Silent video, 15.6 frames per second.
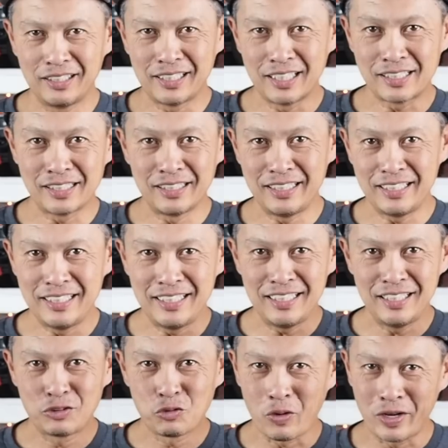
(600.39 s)
doesn't
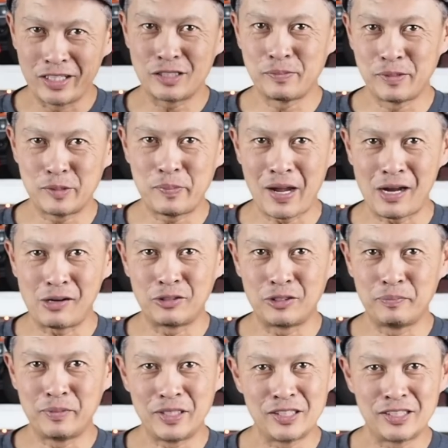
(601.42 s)
need quite as much power
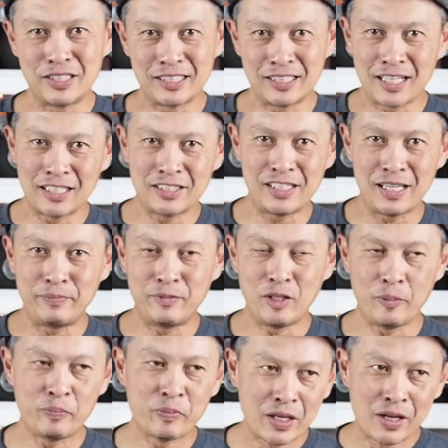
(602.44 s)
because it's not jammed
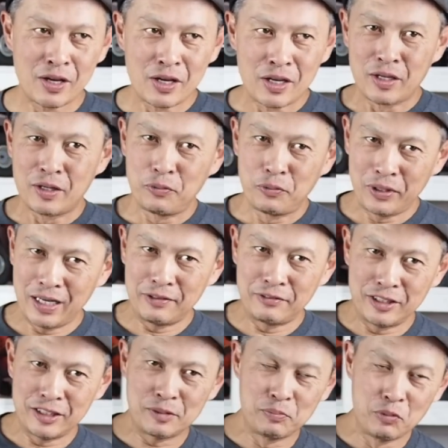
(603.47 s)
up whenever
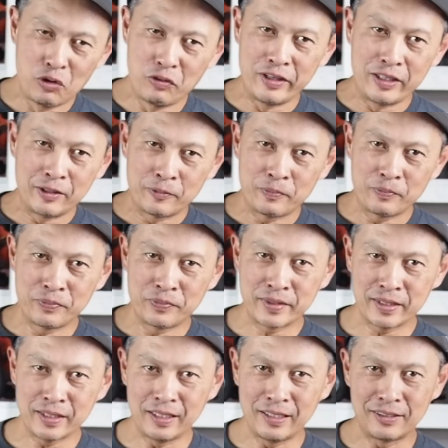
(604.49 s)
it's moving,
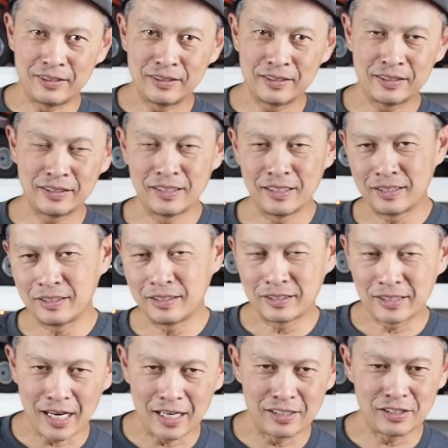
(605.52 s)
you know, the, the
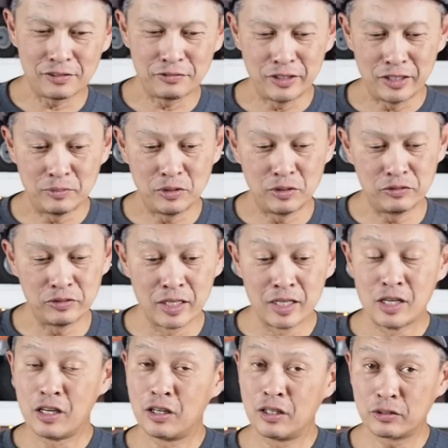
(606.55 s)
tires are free to move.
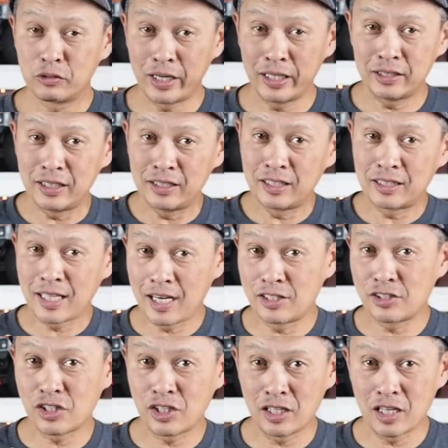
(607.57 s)
Granted, the
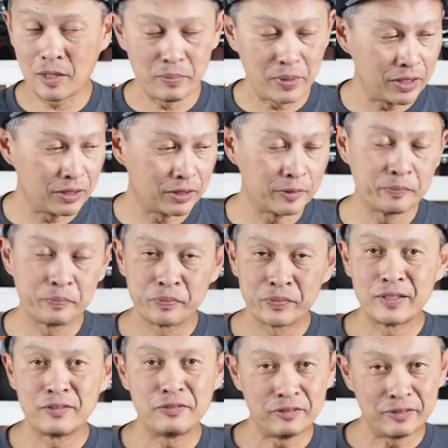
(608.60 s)
tires are a lot bigger,
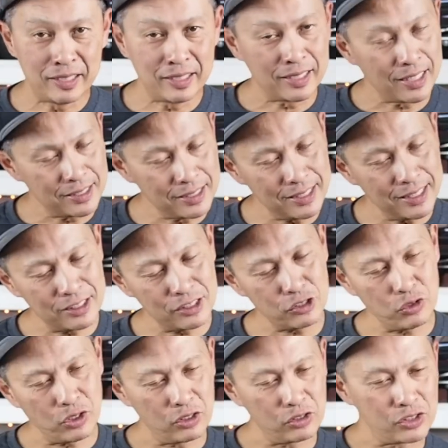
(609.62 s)
15 kg, it
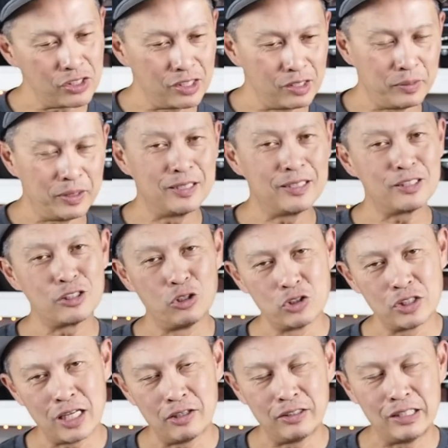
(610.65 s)
struggles a little bit. It
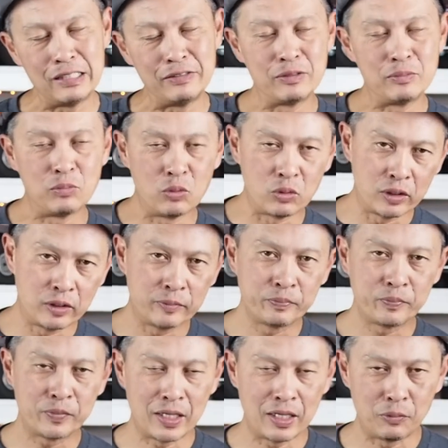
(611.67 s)
slows down even more
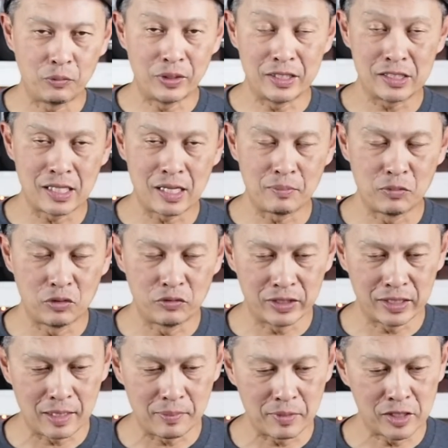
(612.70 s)
uh, when it's not moving
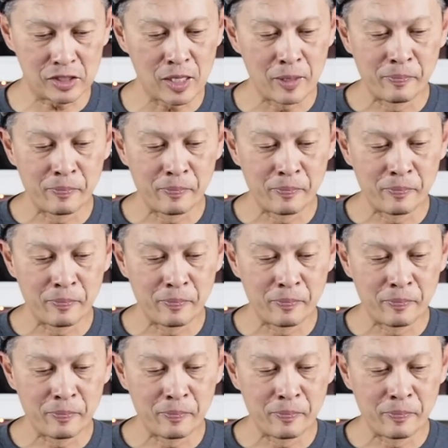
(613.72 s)
that much.